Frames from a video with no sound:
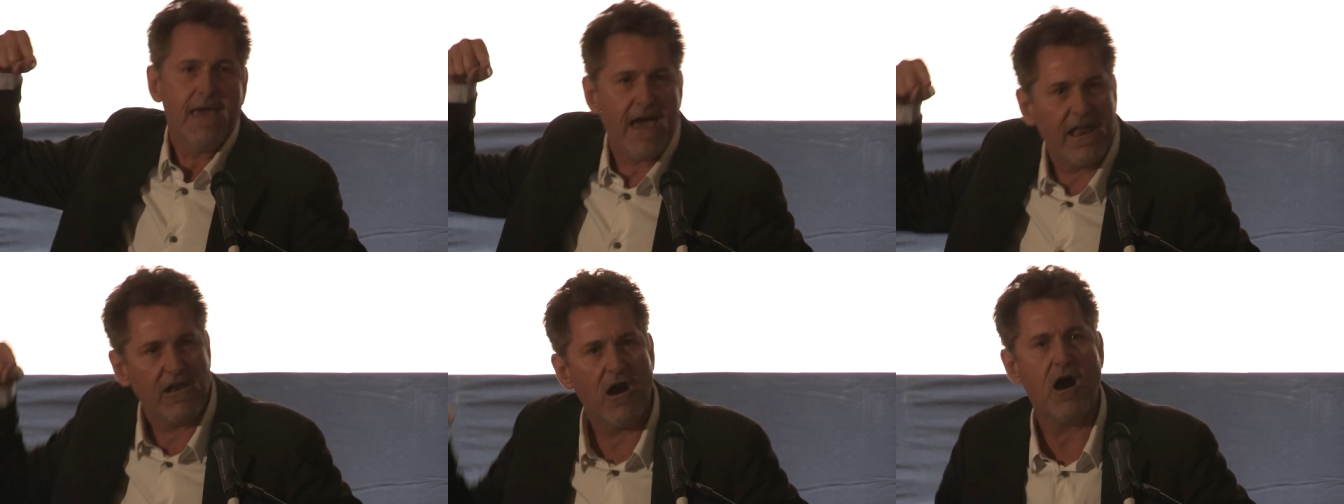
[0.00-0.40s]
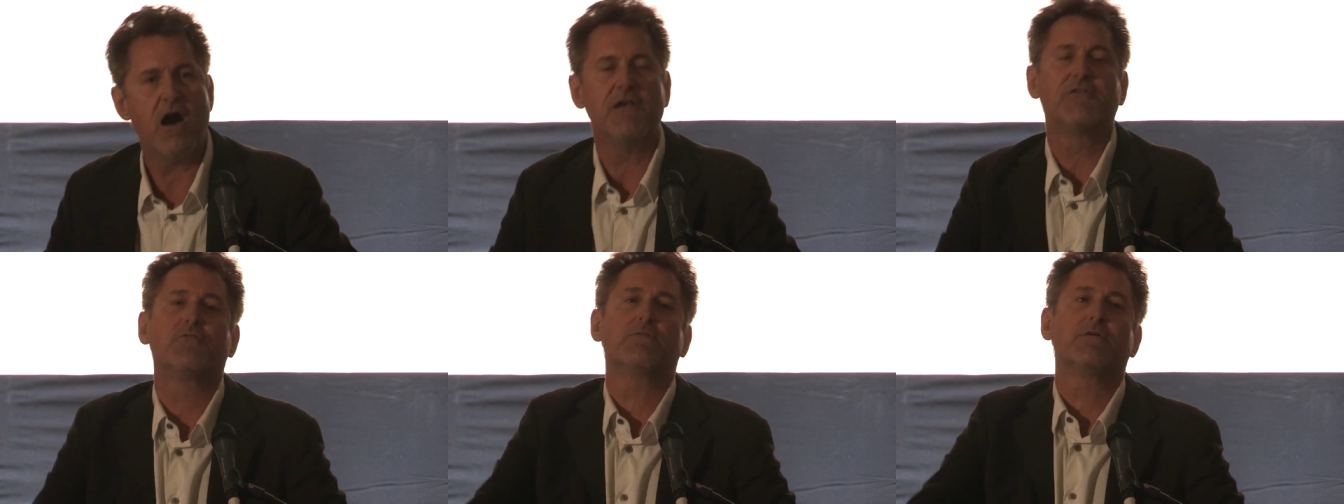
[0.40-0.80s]
and
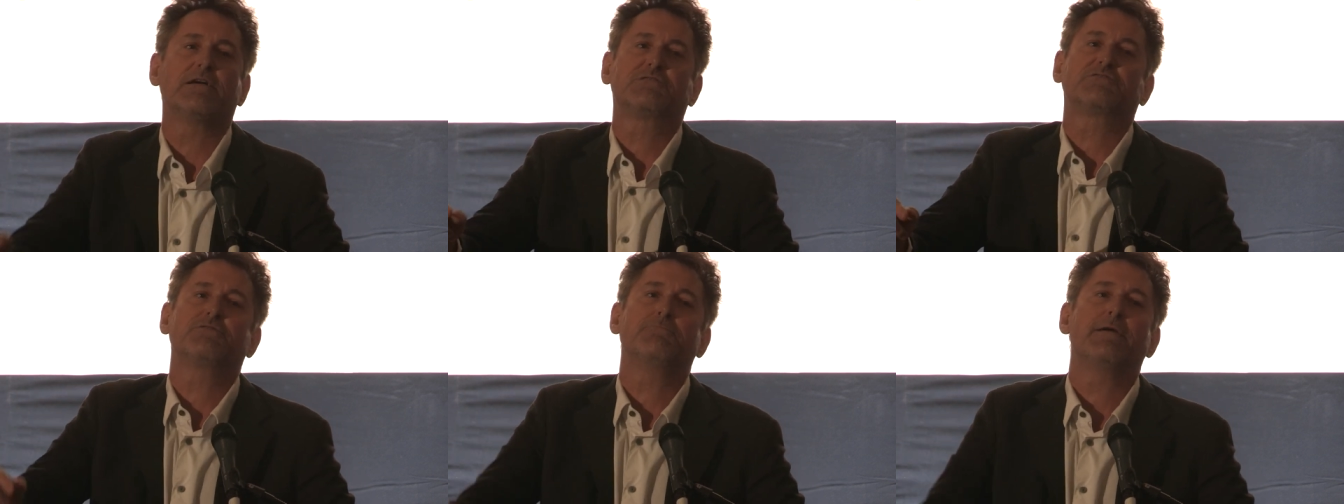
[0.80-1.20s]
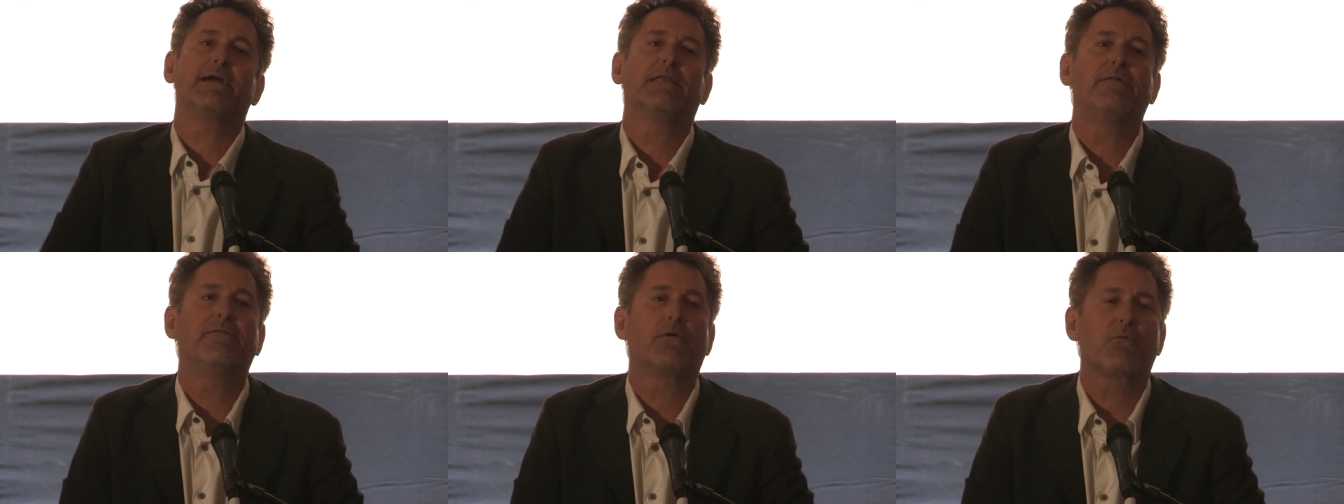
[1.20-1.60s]

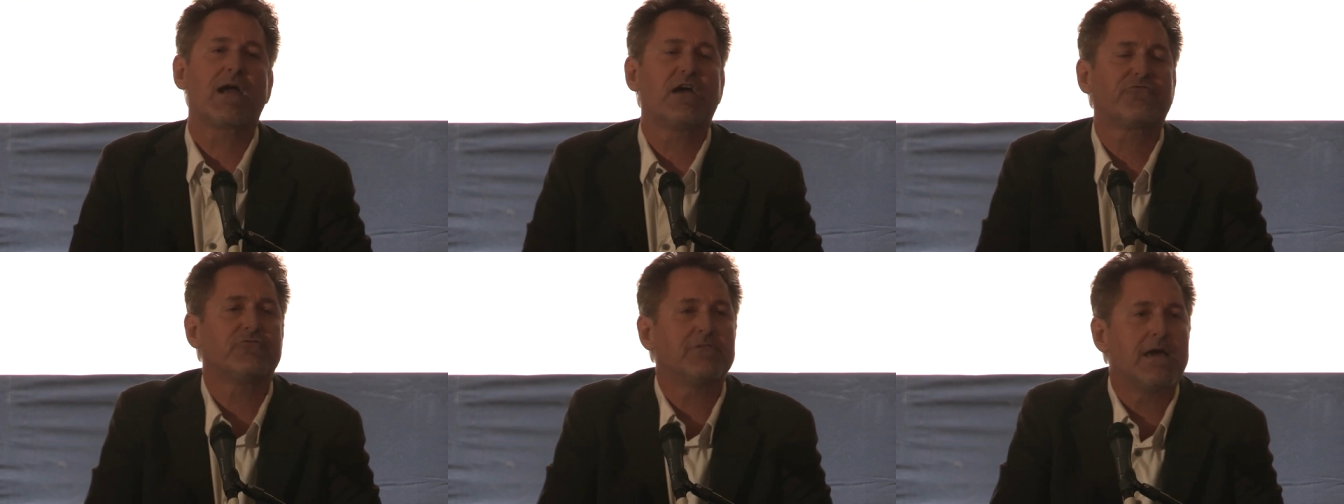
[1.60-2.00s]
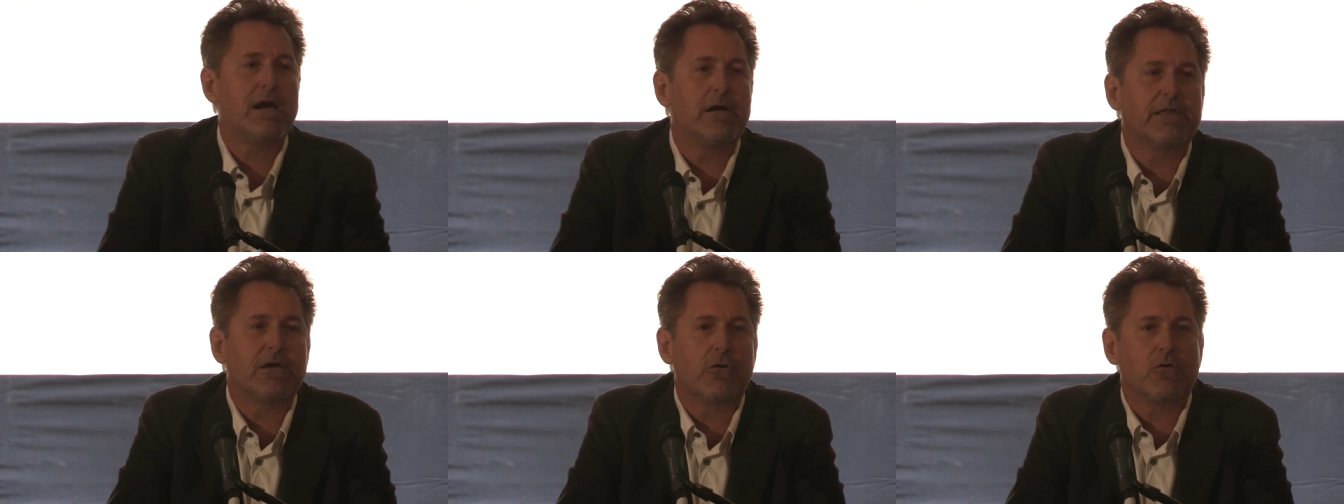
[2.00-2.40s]
underestimated the
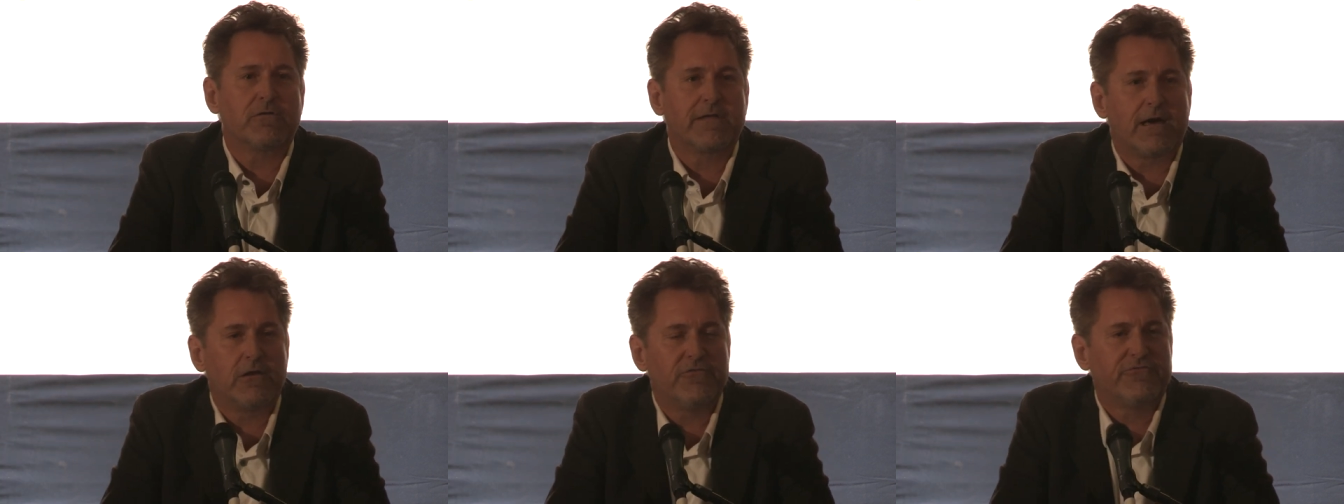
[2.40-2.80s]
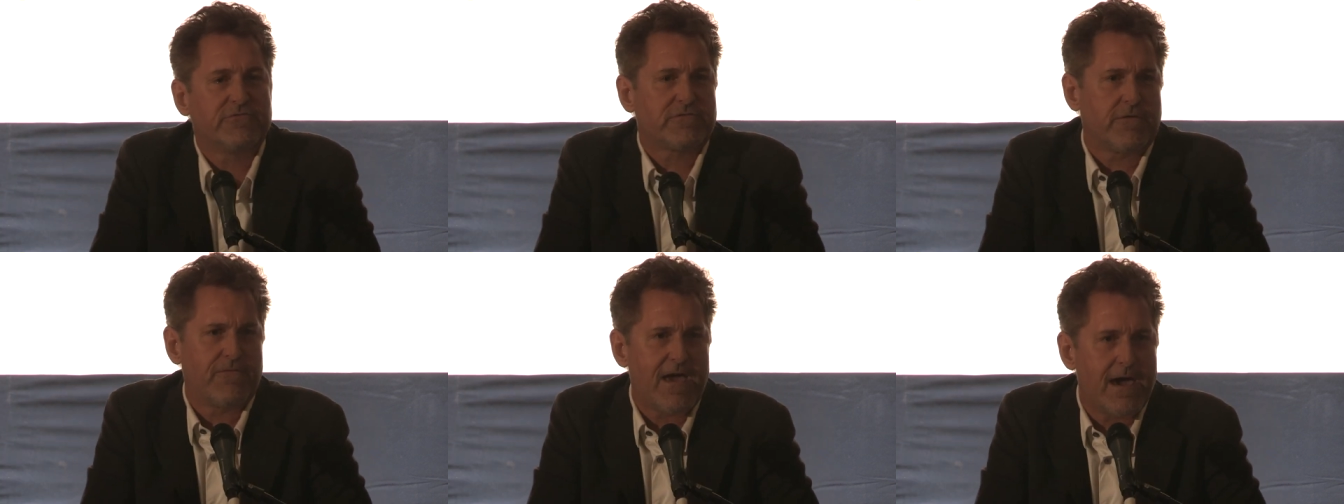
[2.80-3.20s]
rationality or
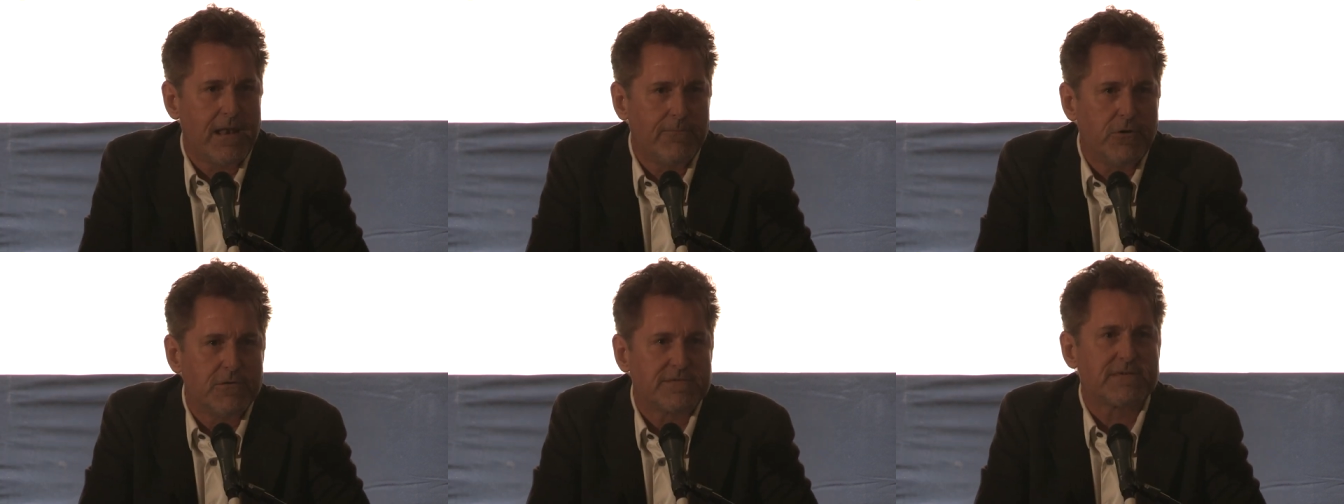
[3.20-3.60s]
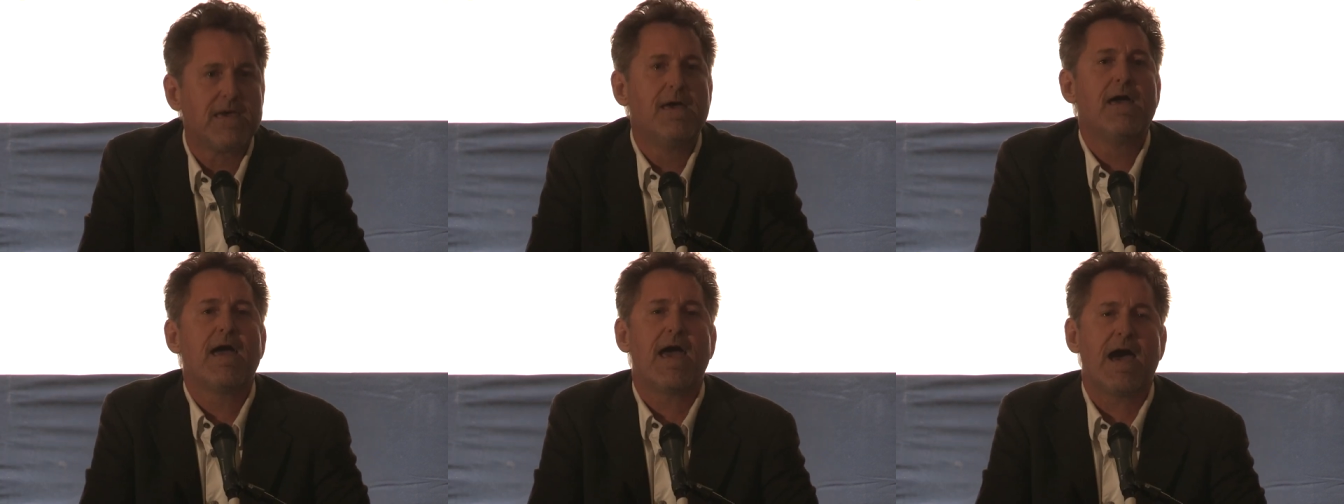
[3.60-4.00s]
intelligence of animals,
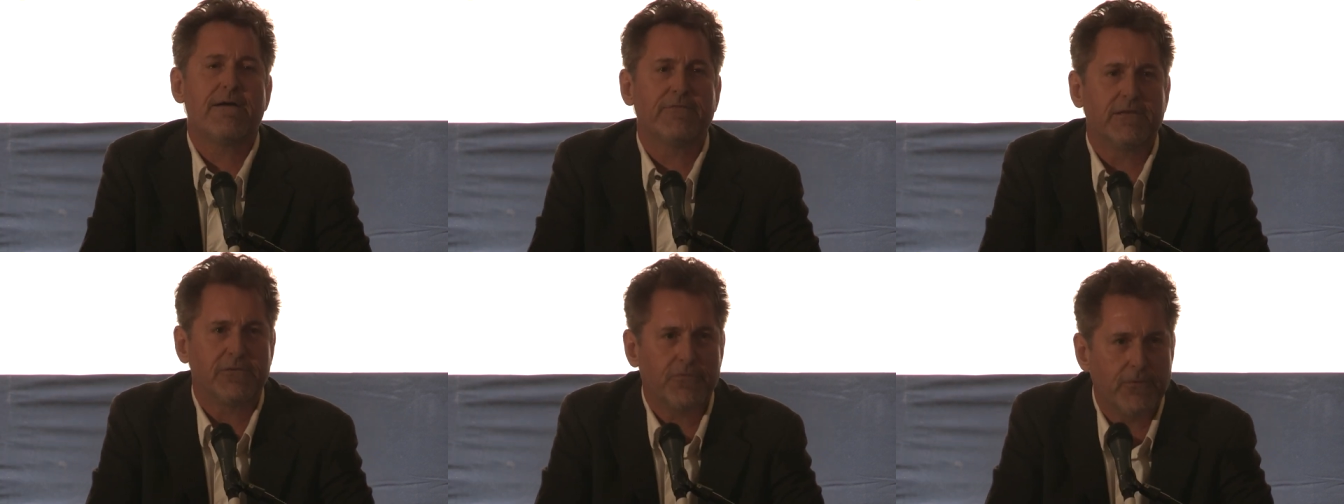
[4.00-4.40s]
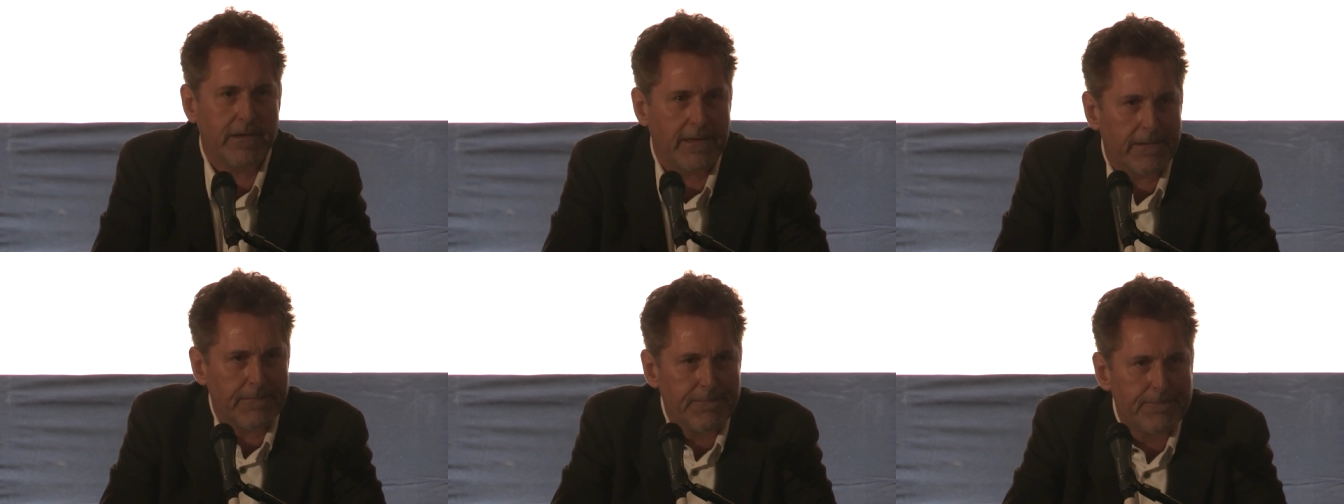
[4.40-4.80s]
haven't
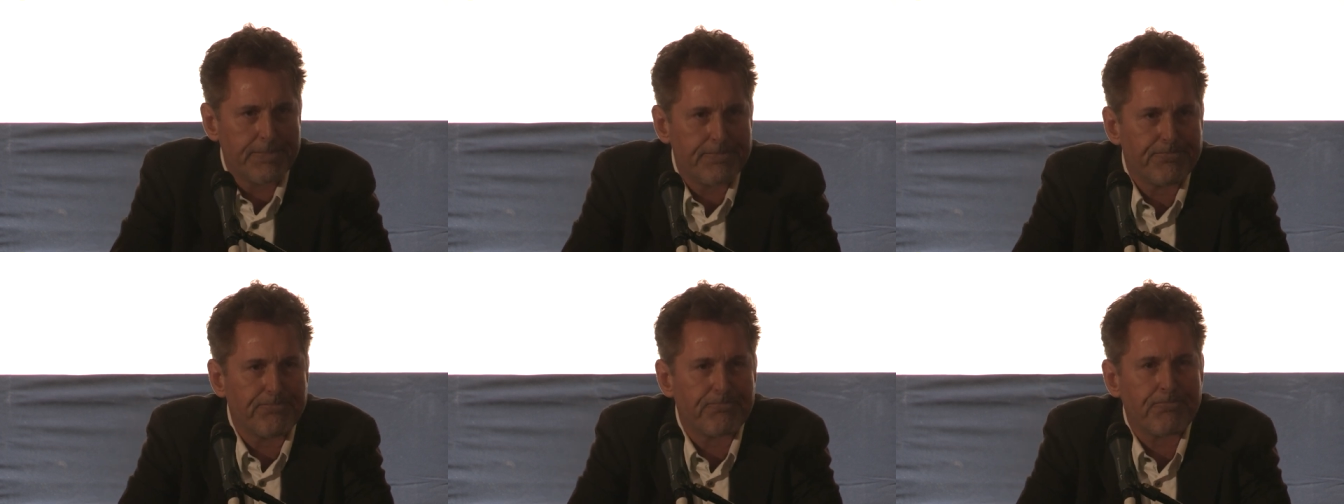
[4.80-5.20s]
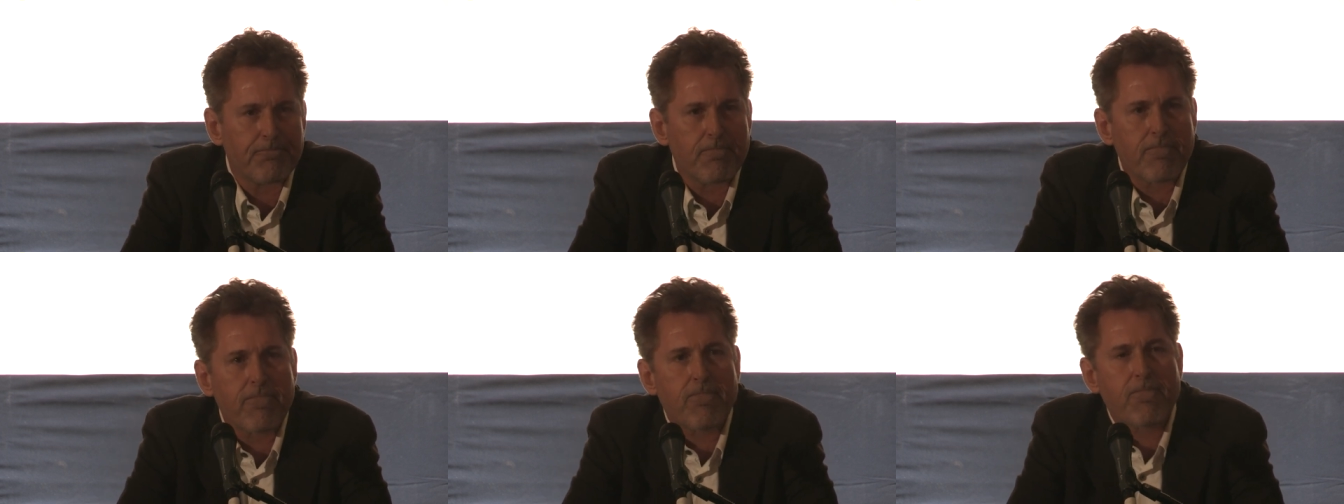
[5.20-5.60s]
we?
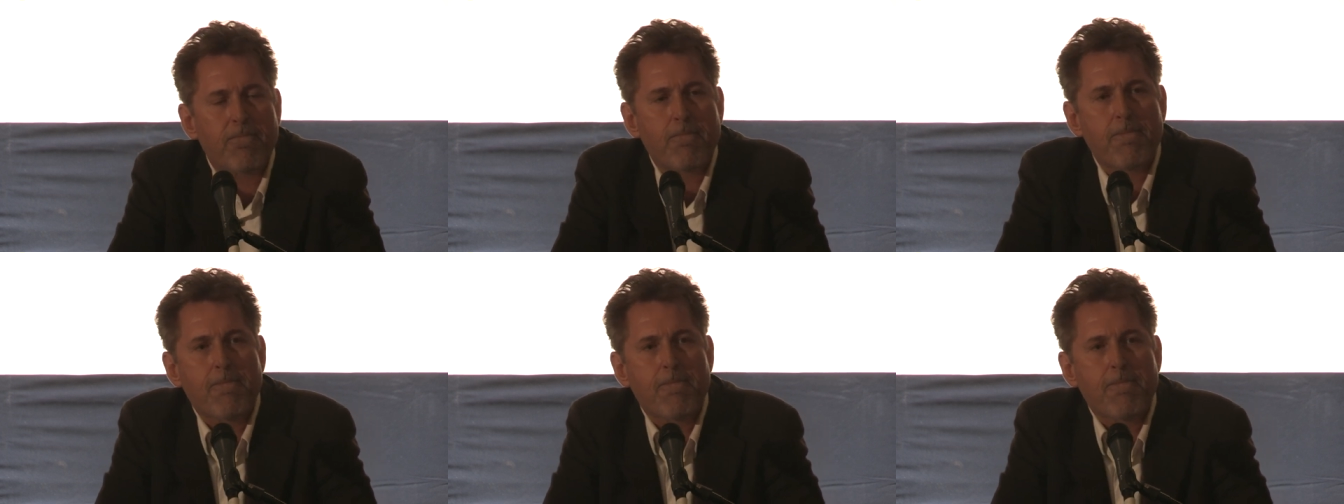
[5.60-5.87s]
What